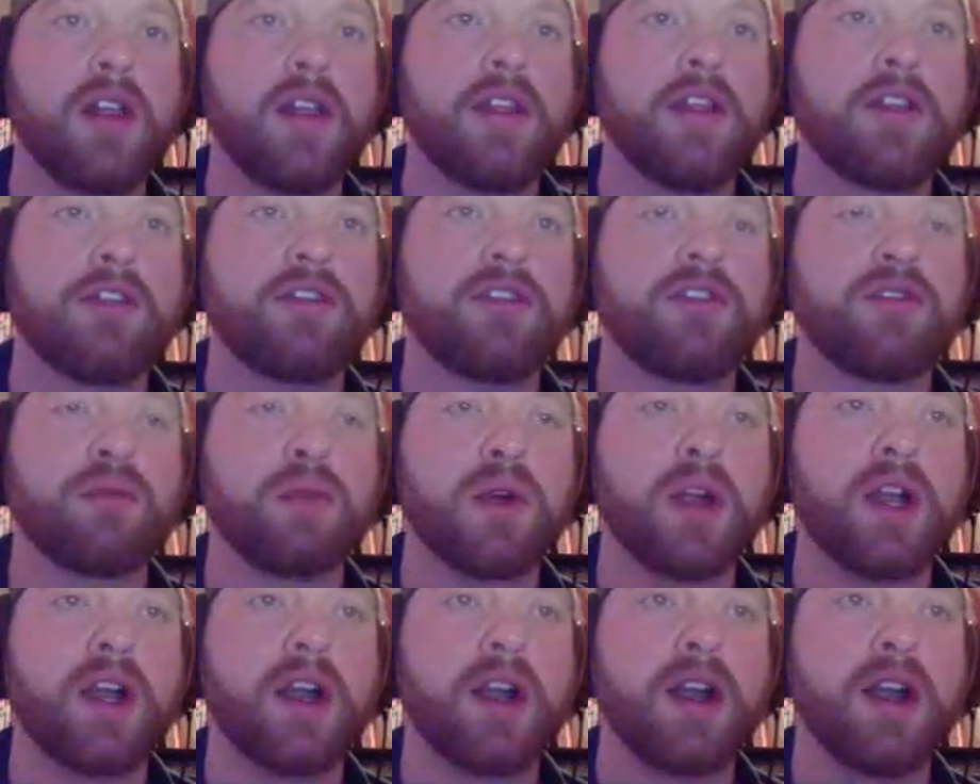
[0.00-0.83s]
This is
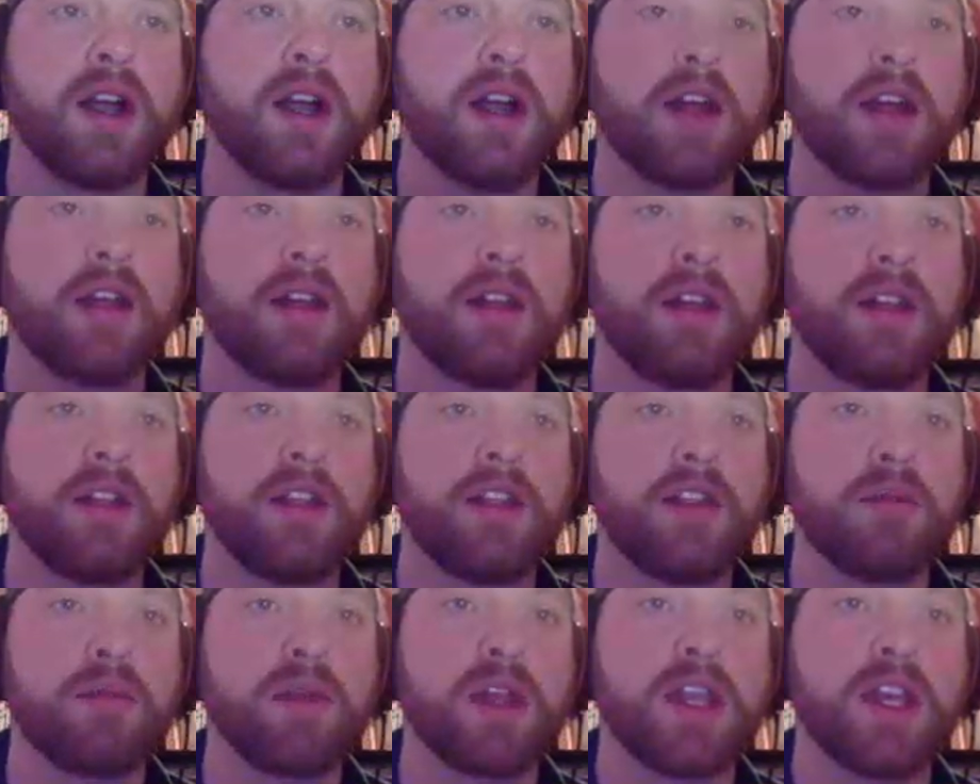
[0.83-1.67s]
where
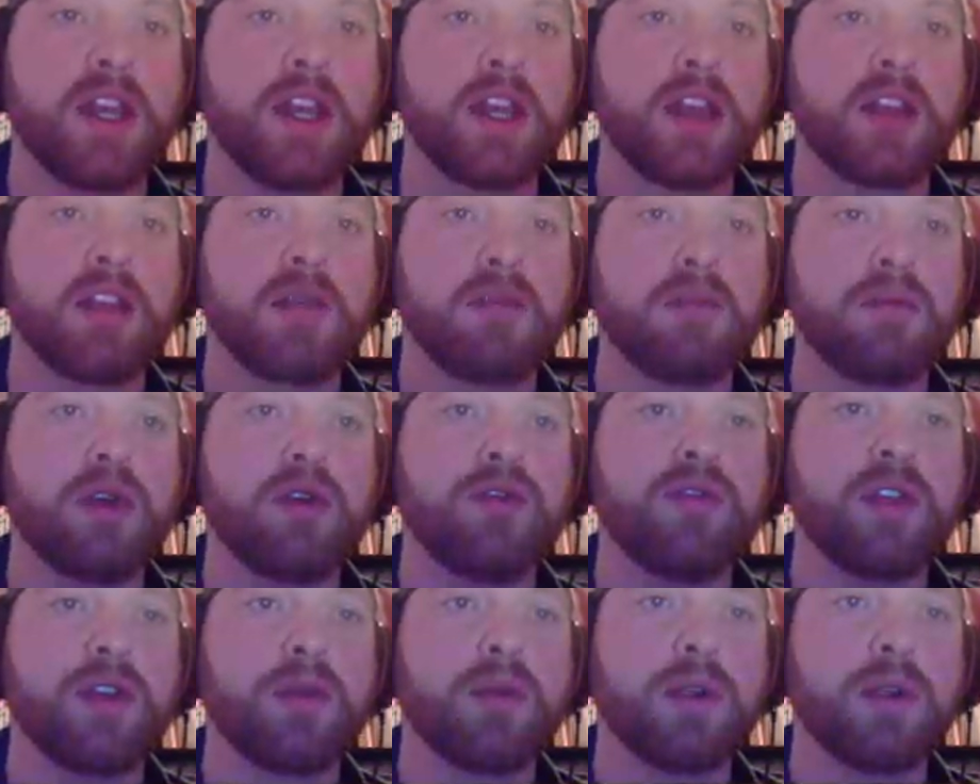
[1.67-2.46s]
the beginning of the movie,